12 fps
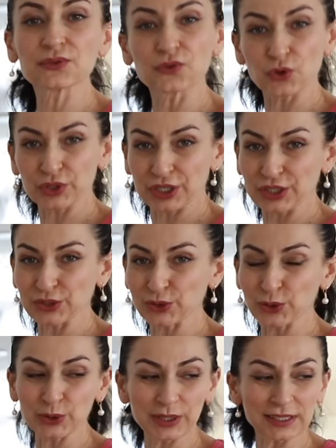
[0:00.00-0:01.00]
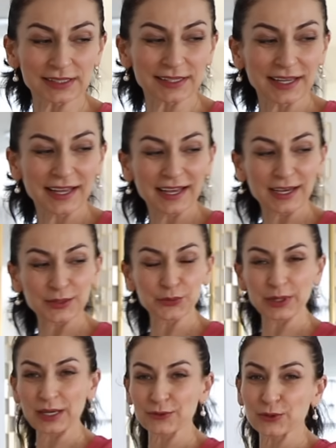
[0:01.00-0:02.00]
14 cookies and
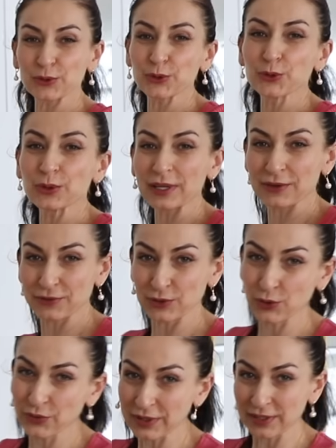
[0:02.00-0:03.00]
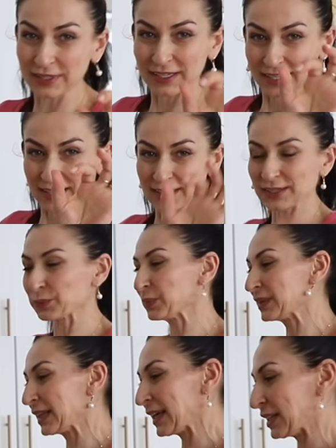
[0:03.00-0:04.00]
we have 2 leftover
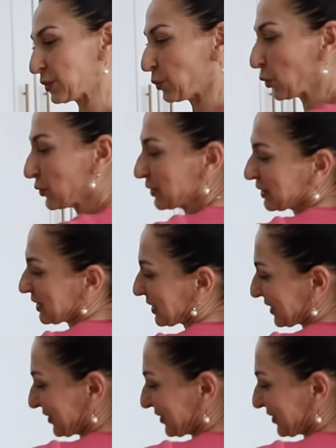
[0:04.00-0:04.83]
date balls,